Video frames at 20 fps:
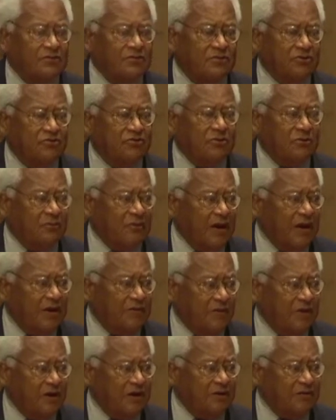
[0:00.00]
which in my
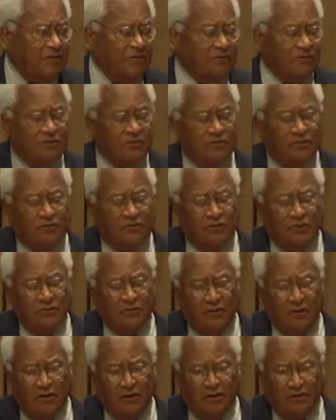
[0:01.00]
mind was a
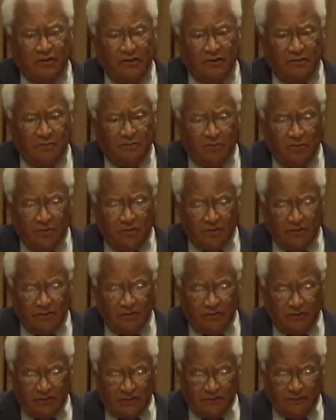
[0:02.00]
part of the
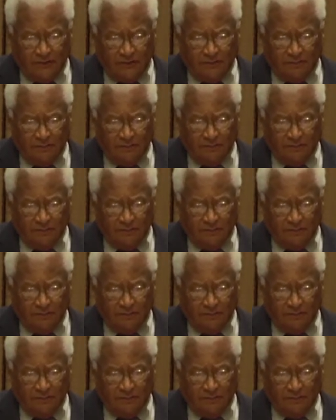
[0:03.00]
importance of it.